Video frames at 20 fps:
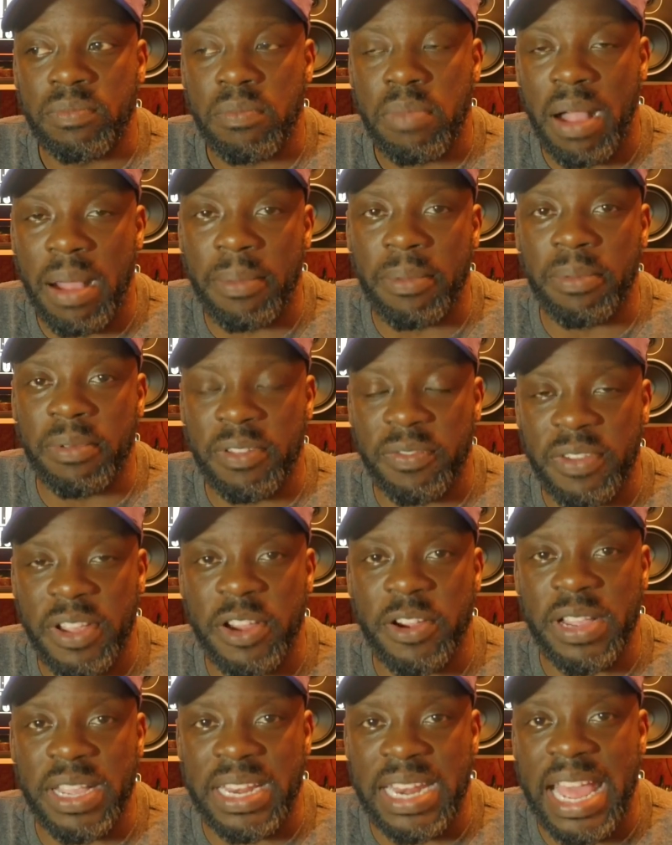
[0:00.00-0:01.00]
Probably
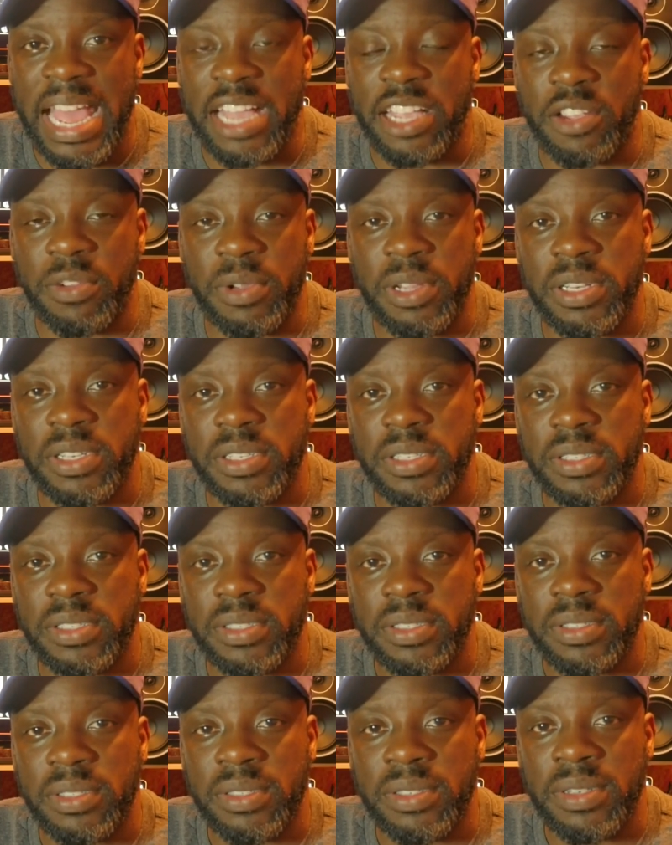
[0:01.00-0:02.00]
very inaccurate,
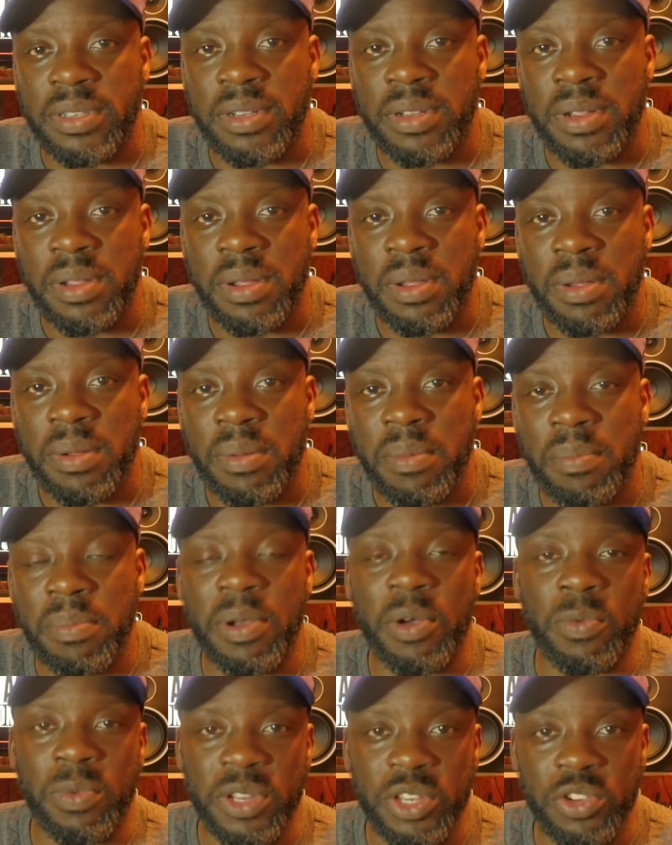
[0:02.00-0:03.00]

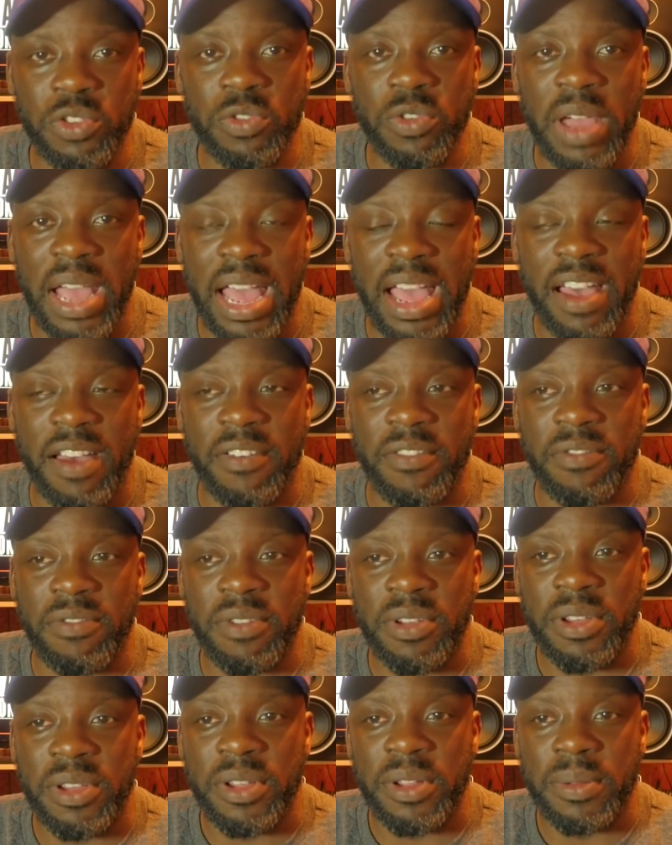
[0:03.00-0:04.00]
but when you have
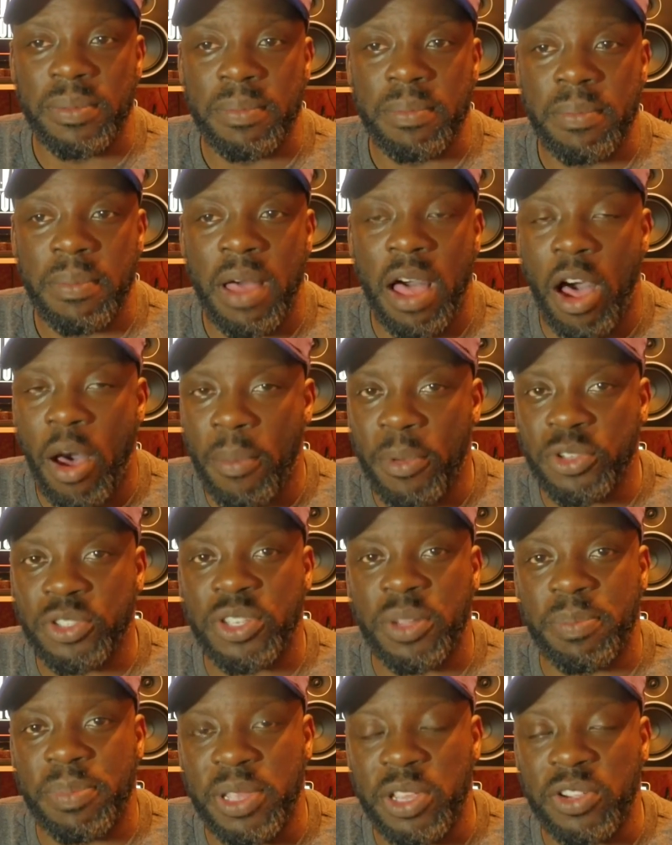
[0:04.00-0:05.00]

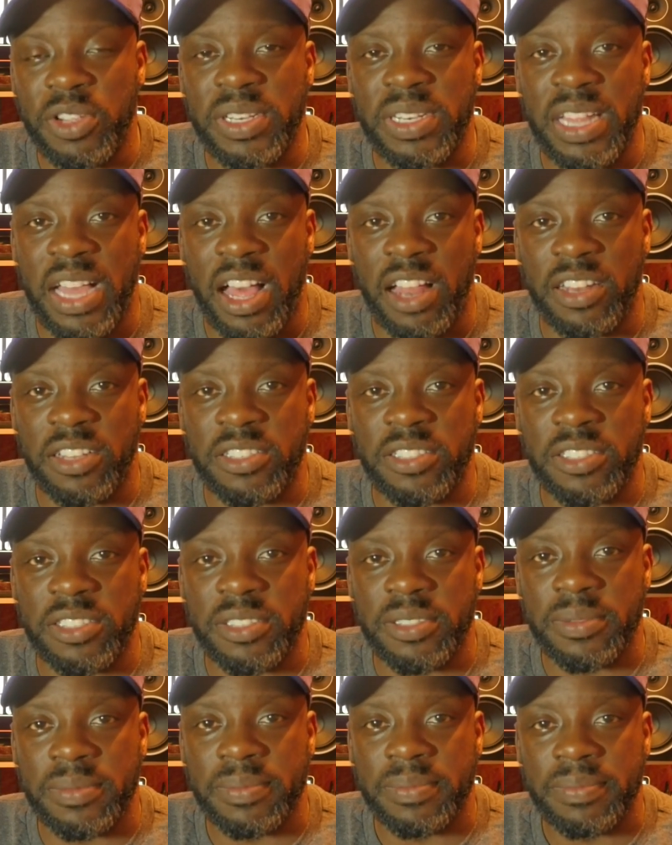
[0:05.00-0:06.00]
almost $1 billion
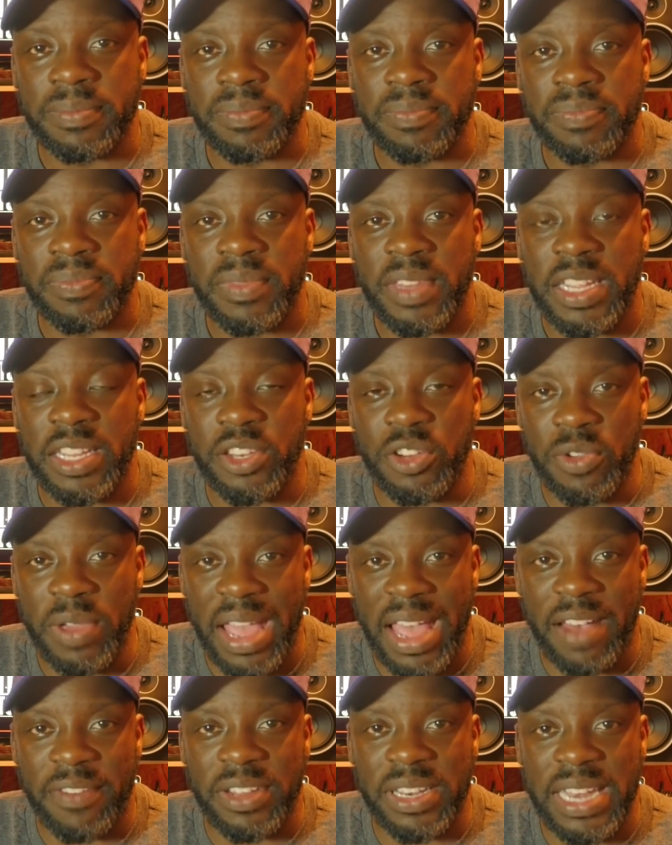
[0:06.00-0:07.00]
and you
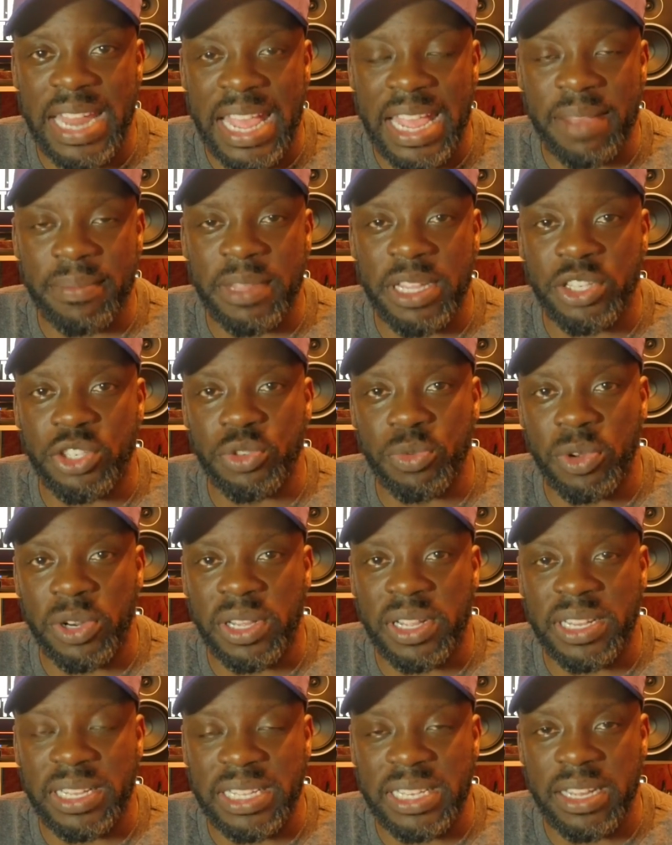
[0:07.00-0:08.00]
have a name that you
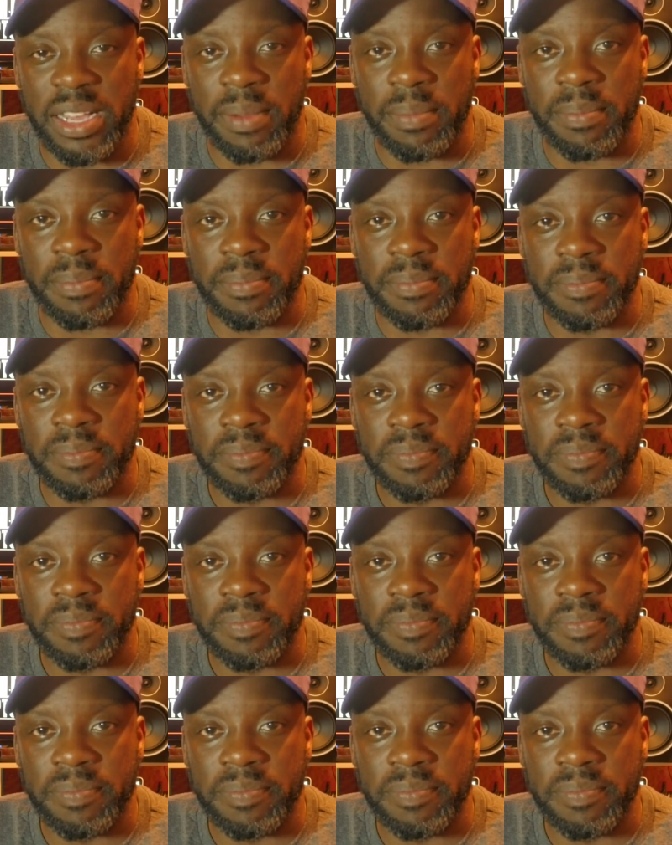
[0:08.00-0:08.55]
want to clean up,